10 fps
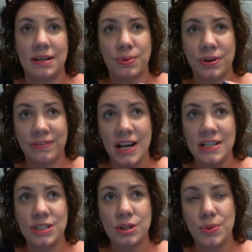
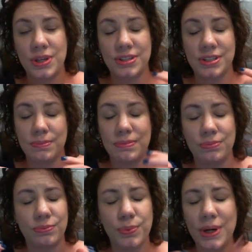provides you with some
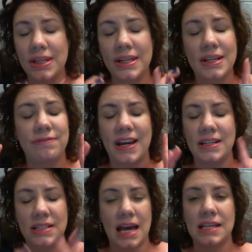really
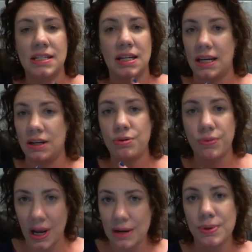fantastic,
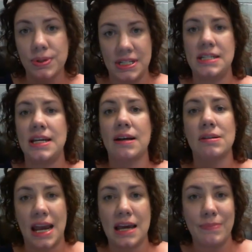incredible, detailed
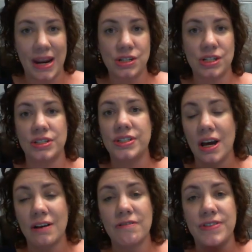animations
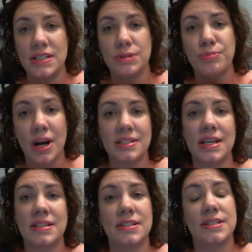of these
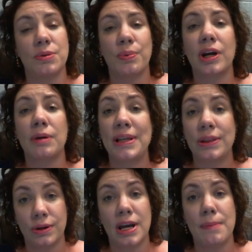processes that we're going to be
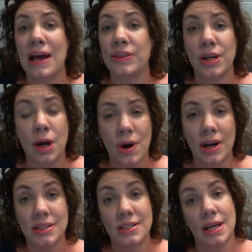learning about that go on
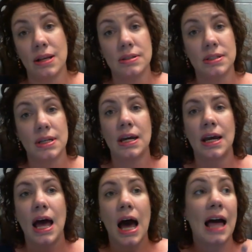in cells.
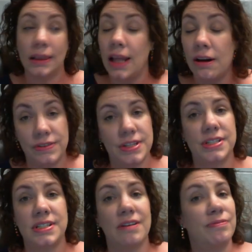I love this
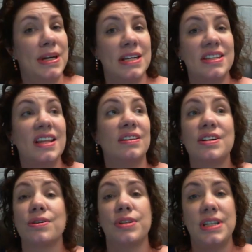stuff because they
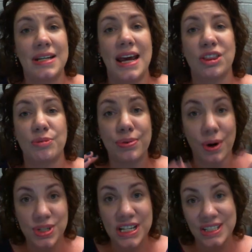literally take the
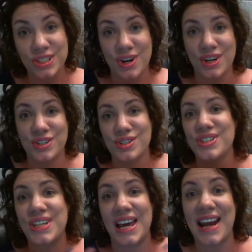protein
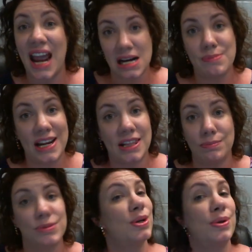structures and animate them,
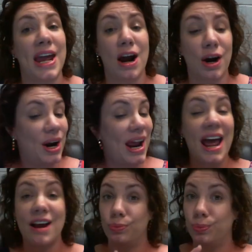so they are
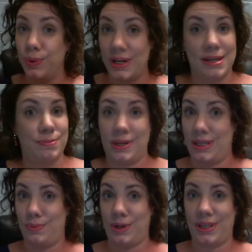really,
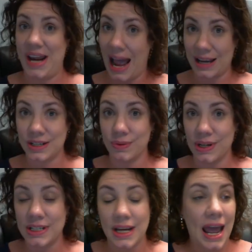really, really
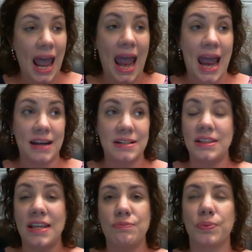accurate, and
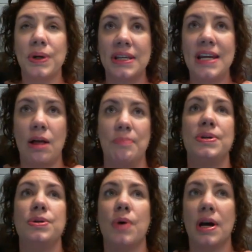they really help
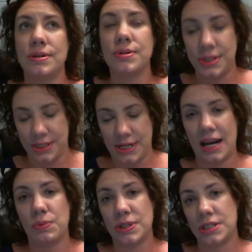you
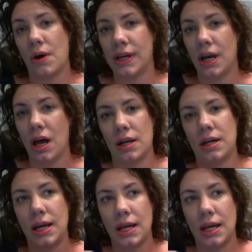understand what's going on